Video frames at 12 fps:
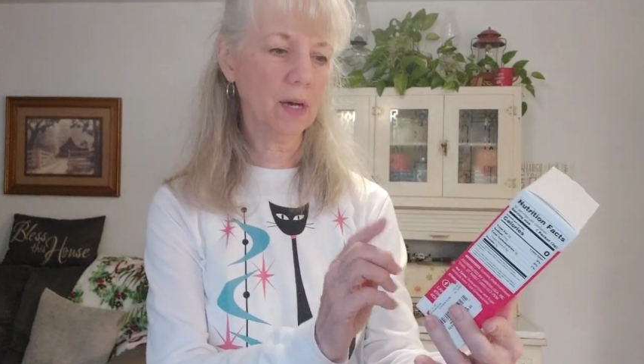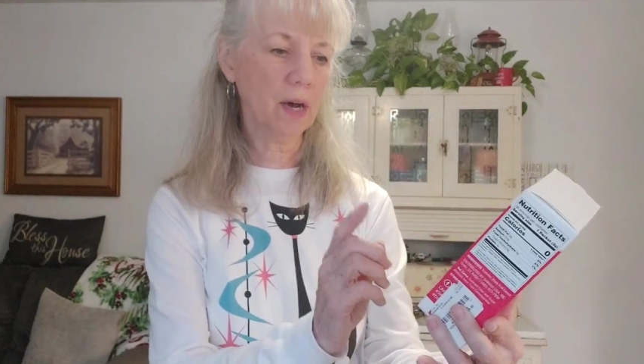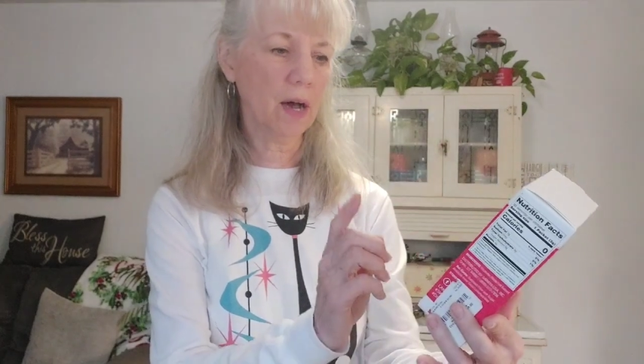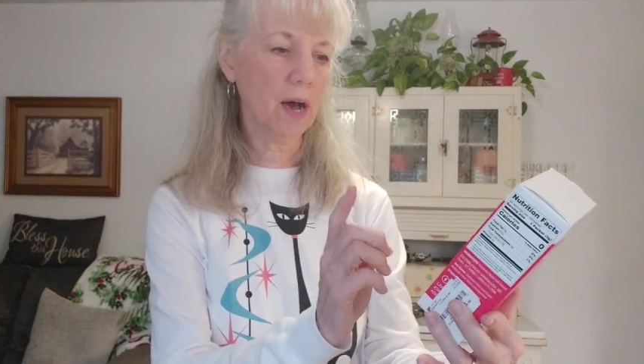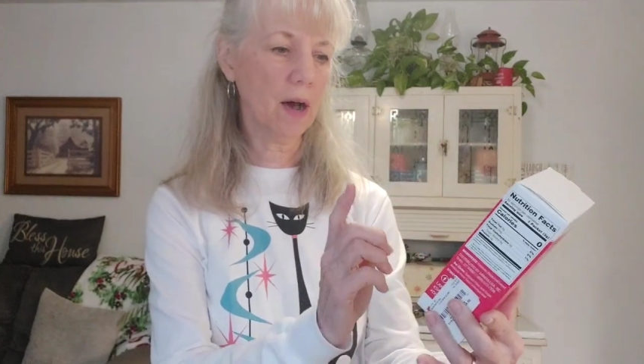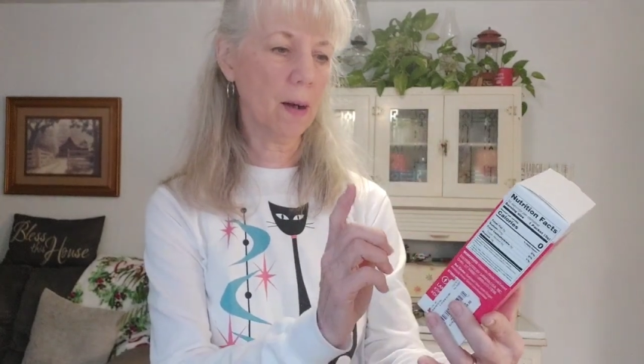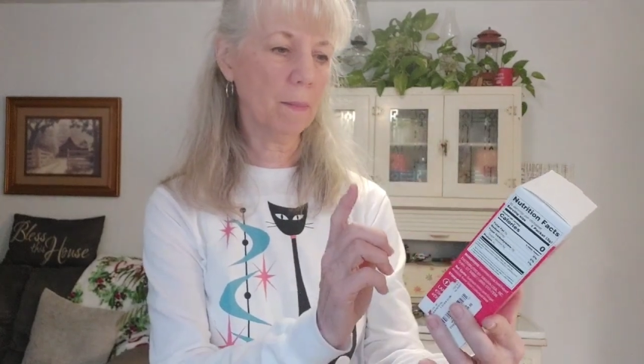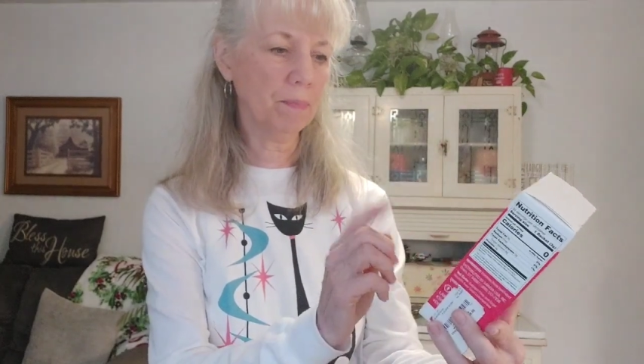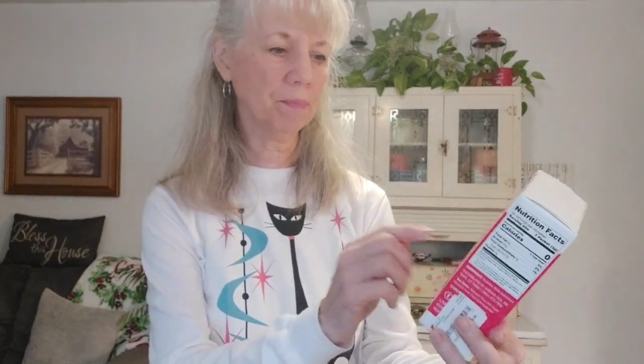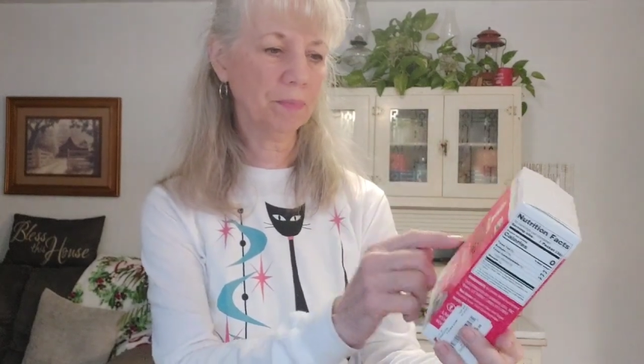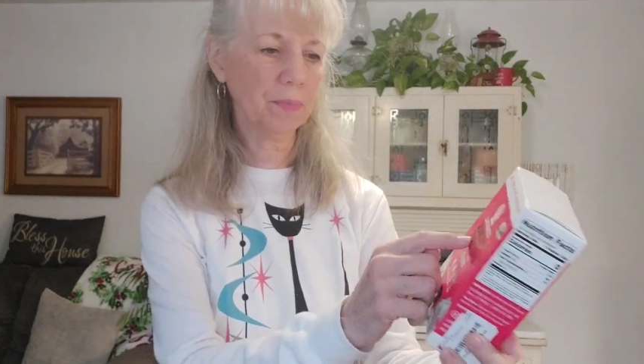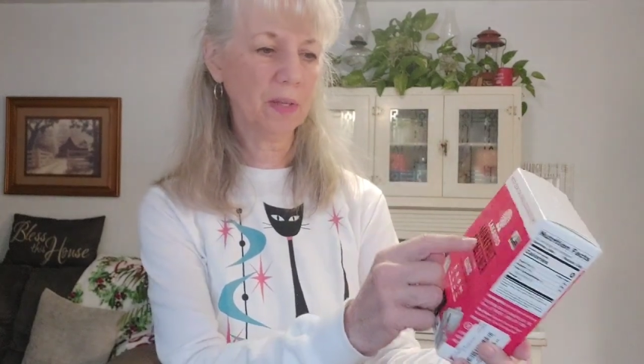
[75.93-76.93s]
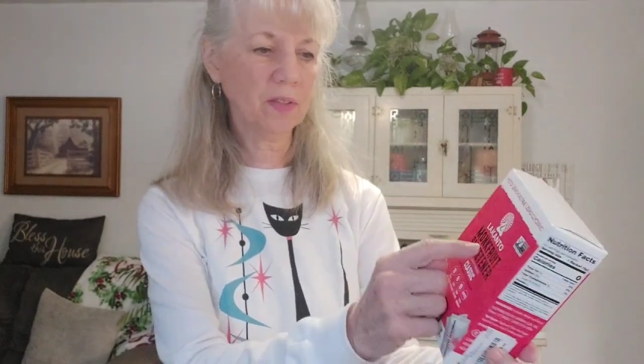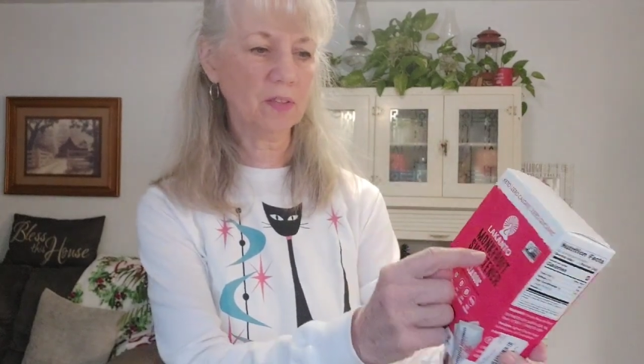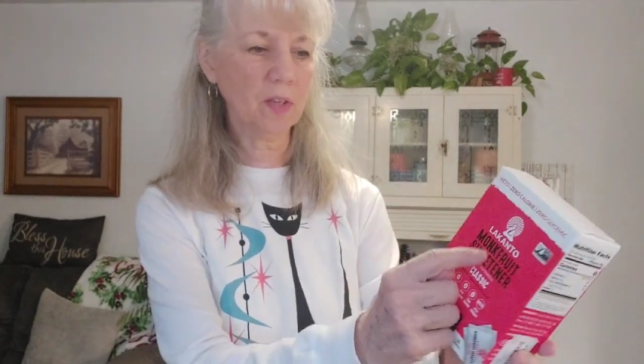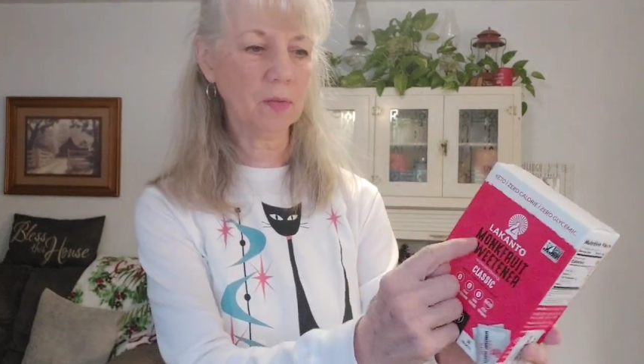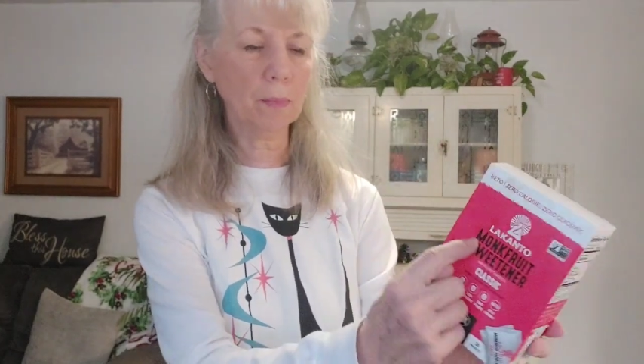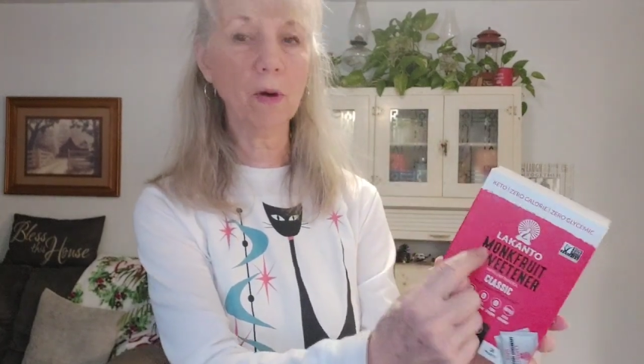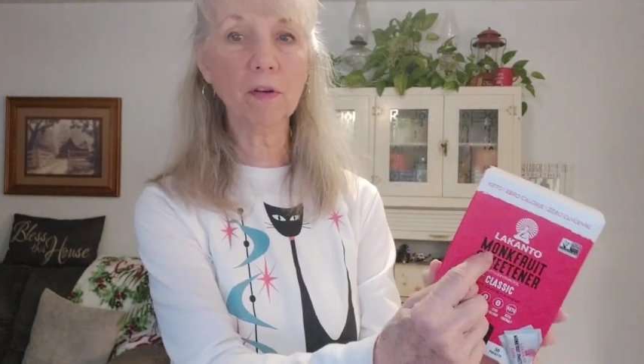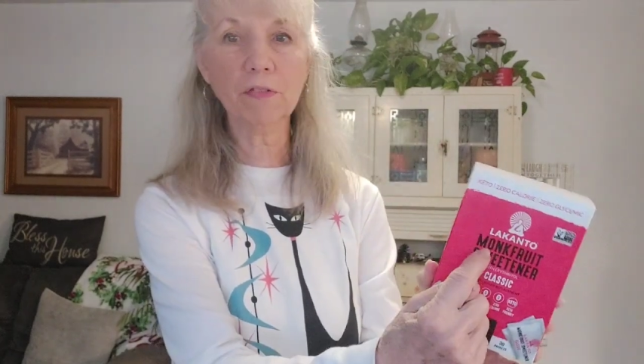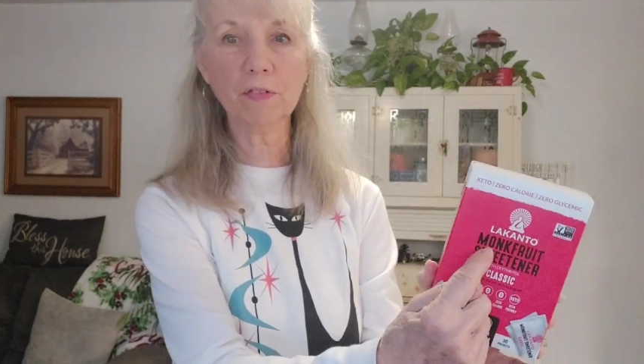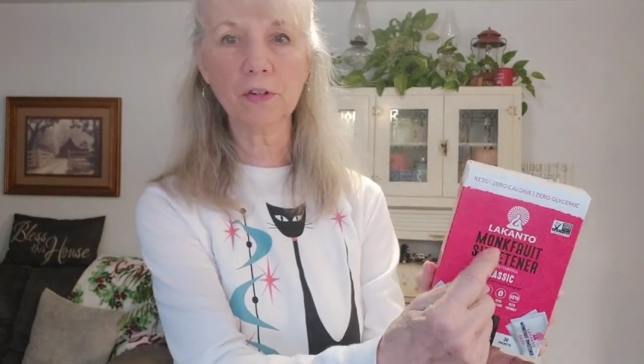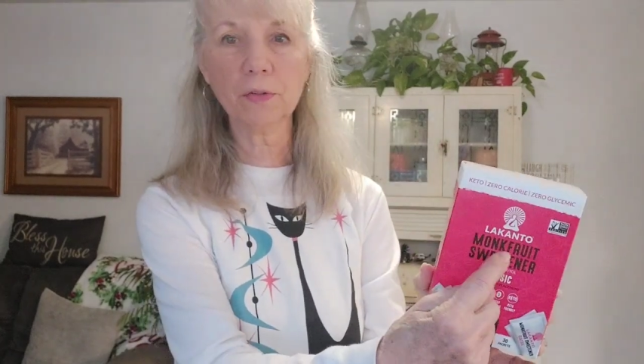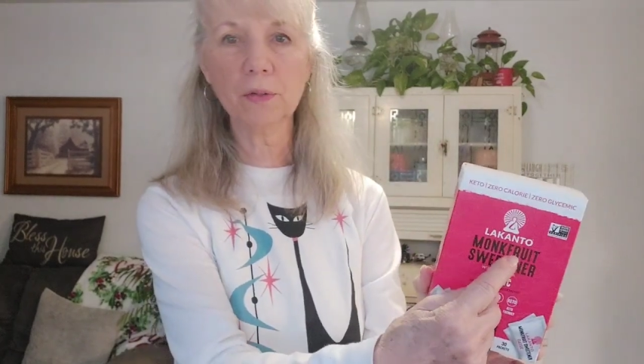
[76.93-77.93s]
um, it says monk
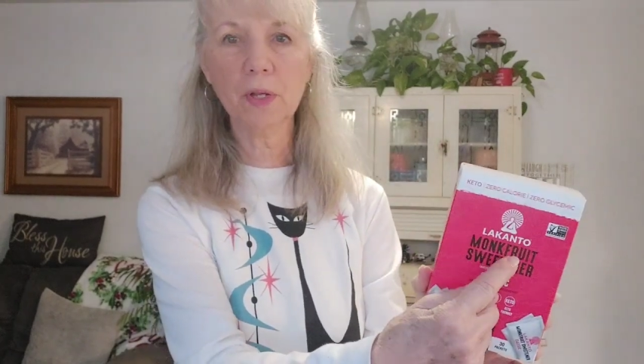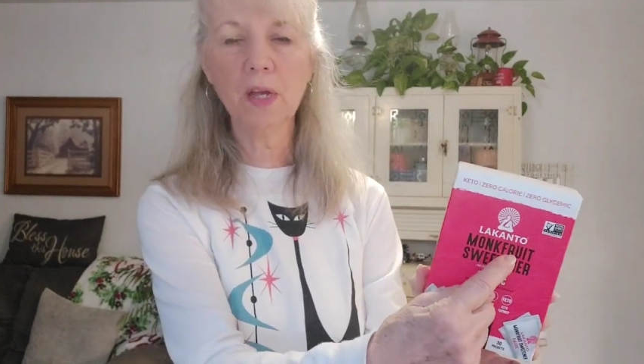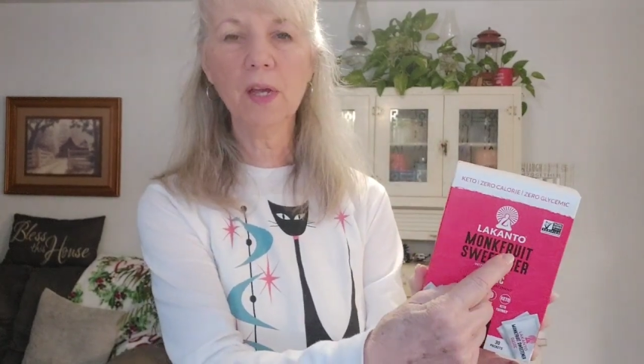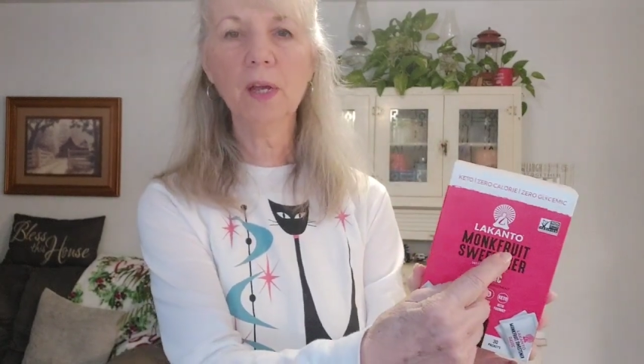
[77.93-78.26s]
fruit.